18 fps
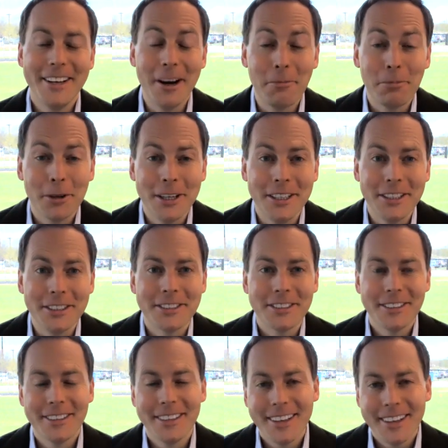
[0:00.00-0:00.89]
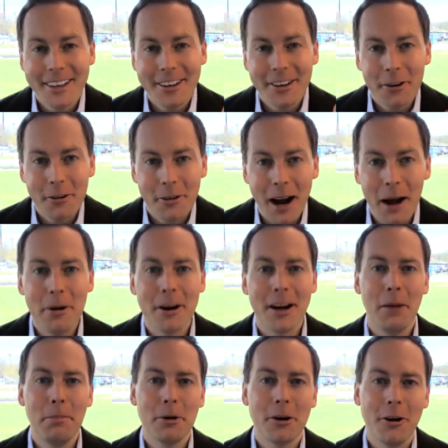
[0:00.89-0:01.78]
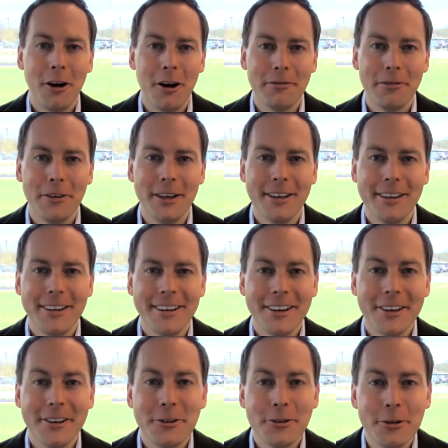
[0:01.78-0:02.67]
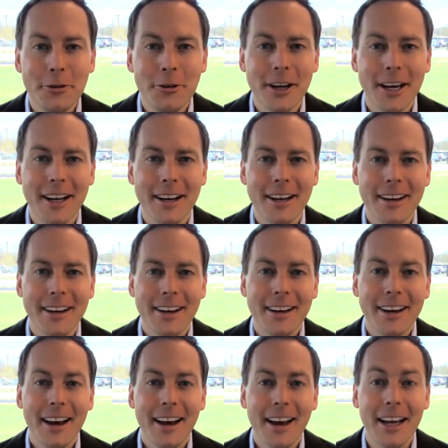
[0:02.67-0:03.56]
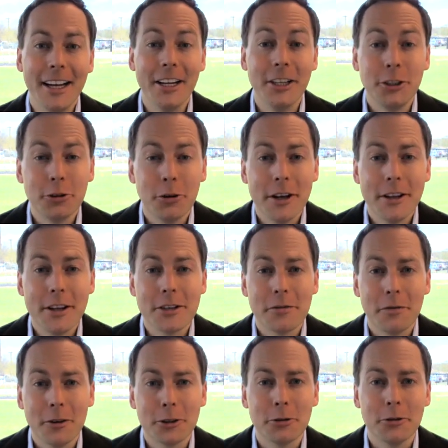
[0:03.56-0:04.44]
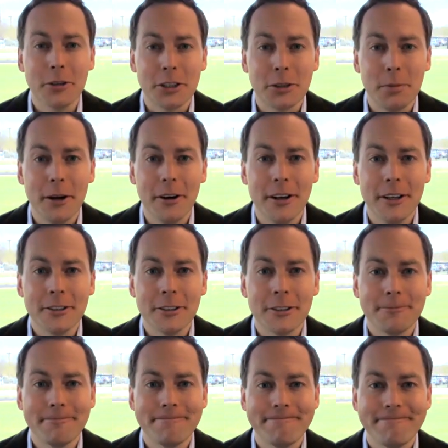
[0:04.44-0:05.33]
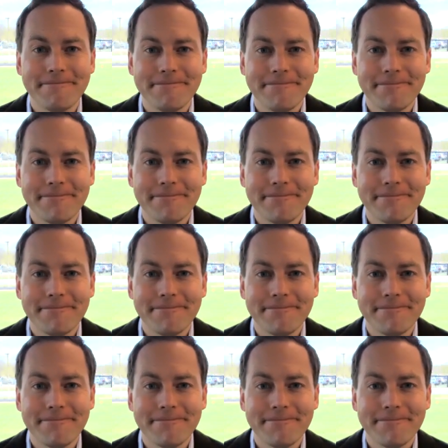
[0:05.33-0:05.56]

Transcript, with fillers: Now, please grab a cup of coffee, tune in, and enjoy this virtual experience.